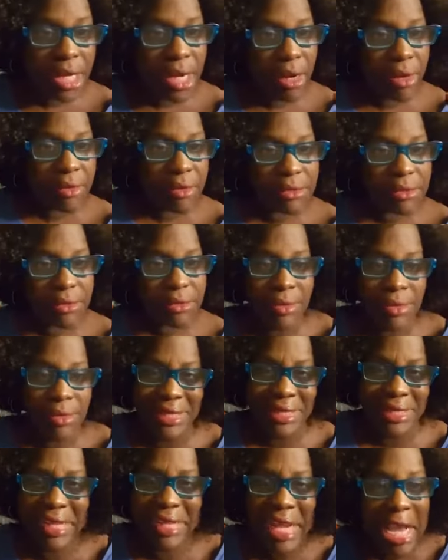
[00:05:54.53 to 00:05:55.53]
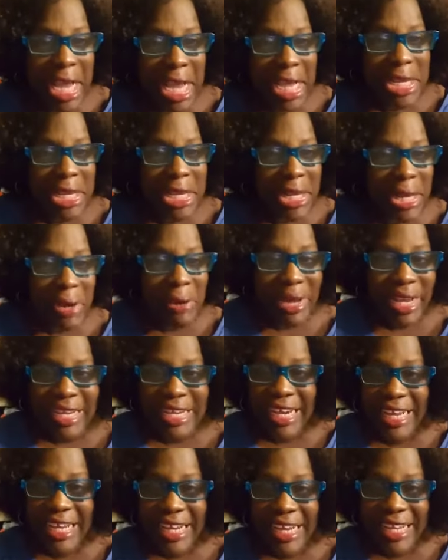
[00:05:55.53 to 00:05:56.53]
we doing here?
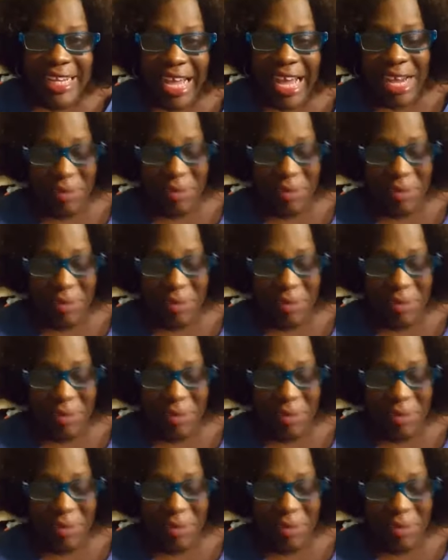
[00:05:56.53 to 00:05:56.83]
And get